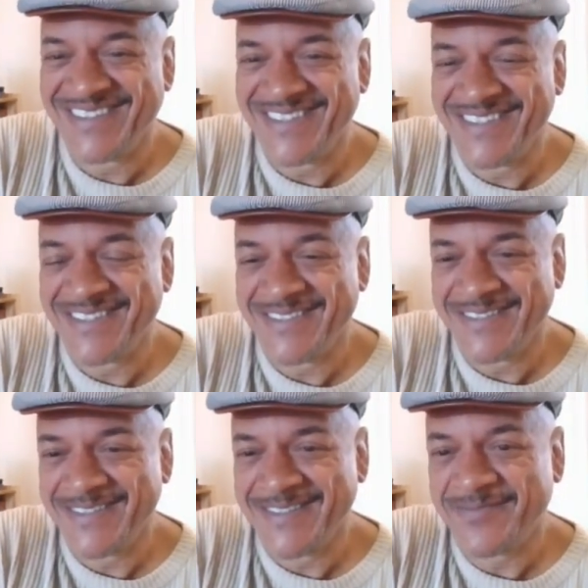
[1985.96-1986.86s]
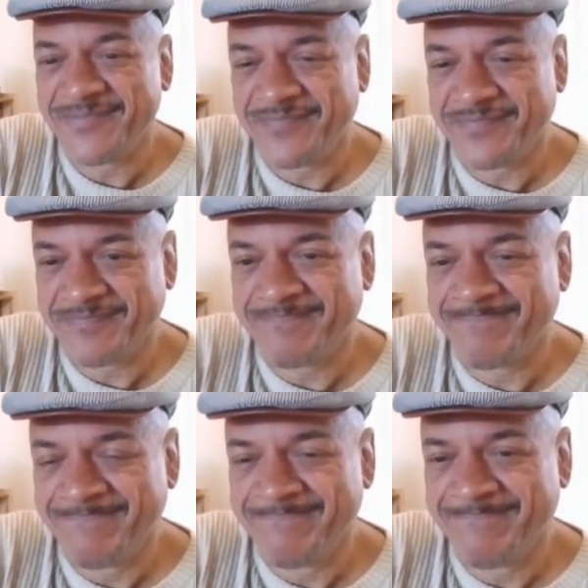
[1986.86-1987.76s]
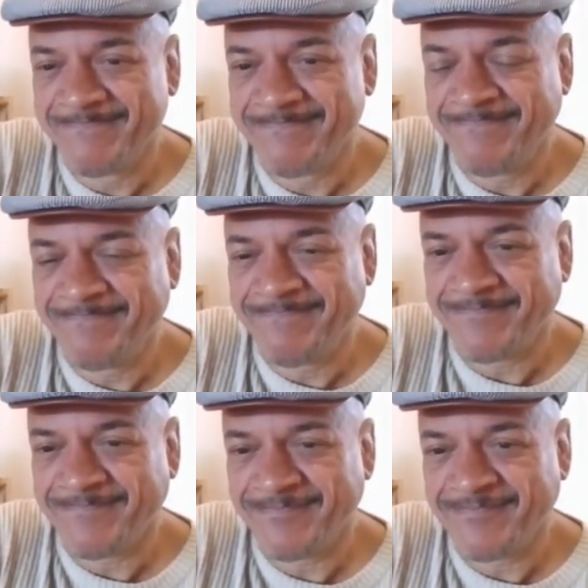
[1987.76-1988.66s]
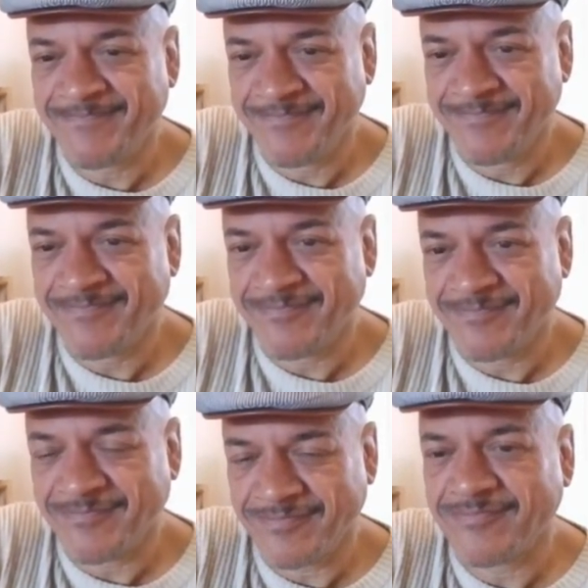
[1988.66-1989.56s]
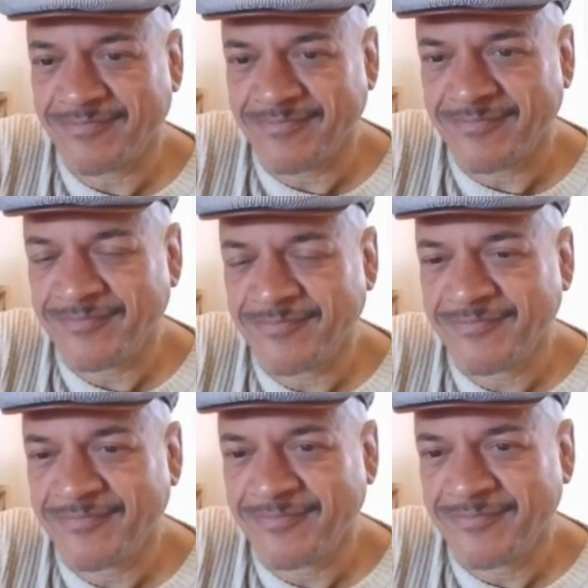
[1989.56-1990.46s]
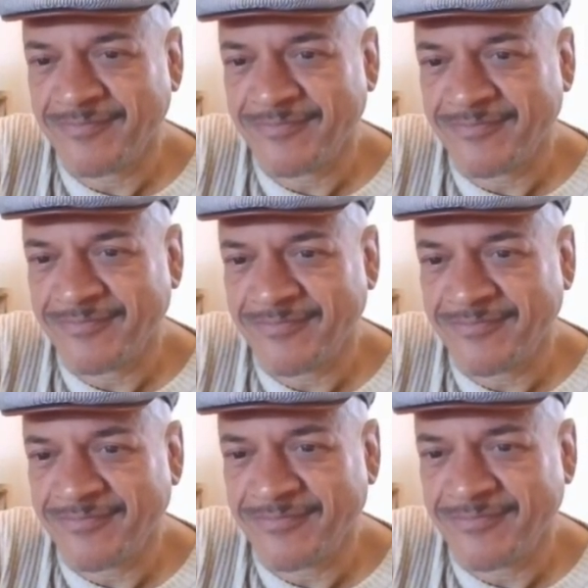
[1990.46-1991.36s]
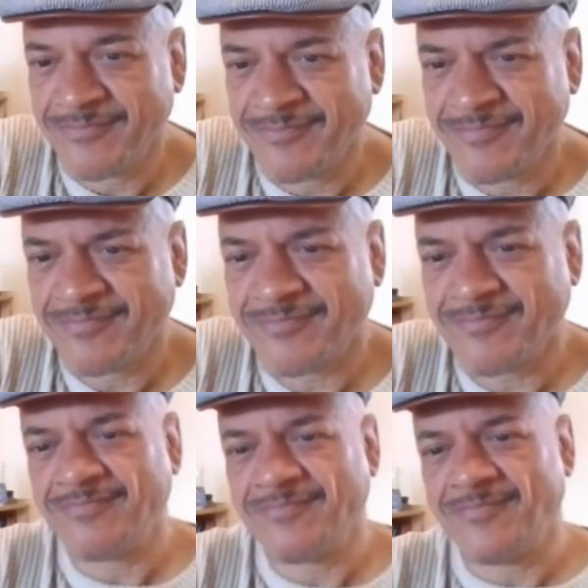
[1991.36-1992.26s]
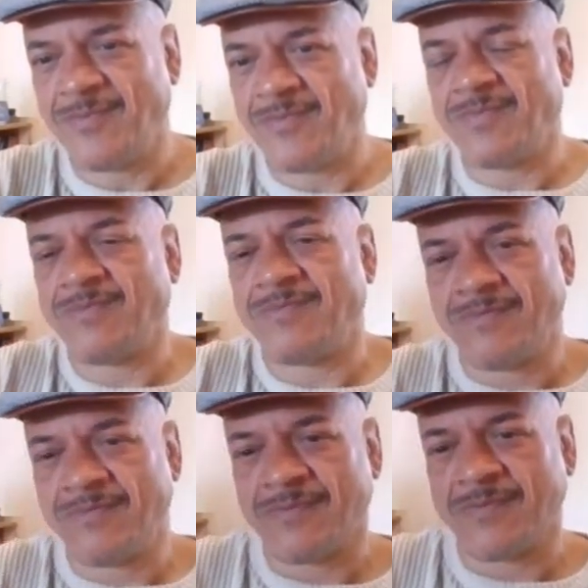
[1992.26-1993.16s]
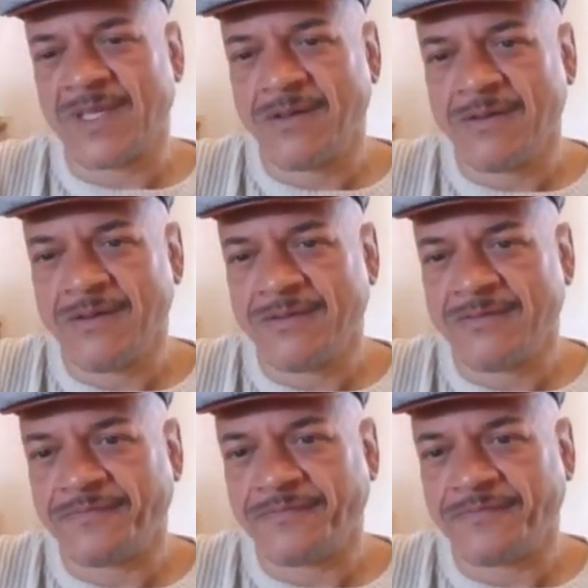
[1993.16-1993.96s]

(silent)